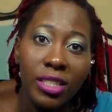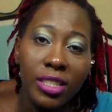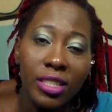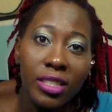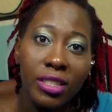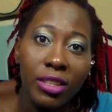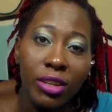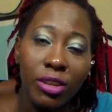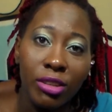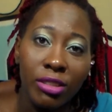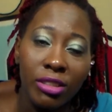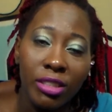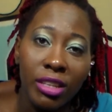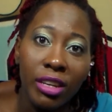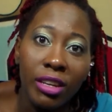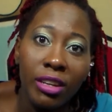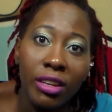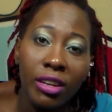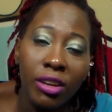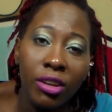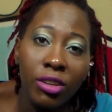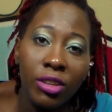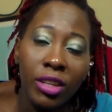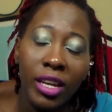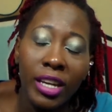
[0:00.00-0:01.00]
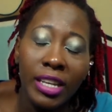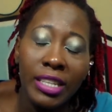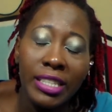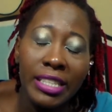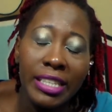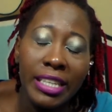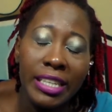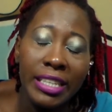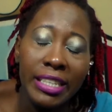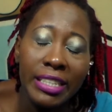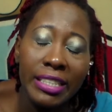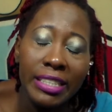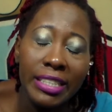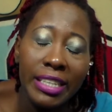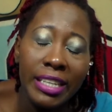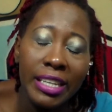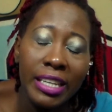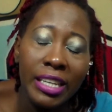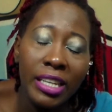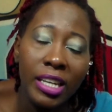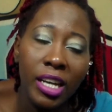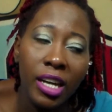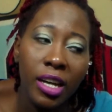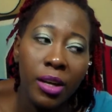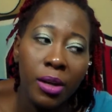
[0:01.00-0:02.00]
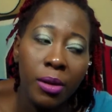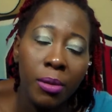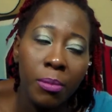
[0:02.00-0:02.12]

this on that online dating thing.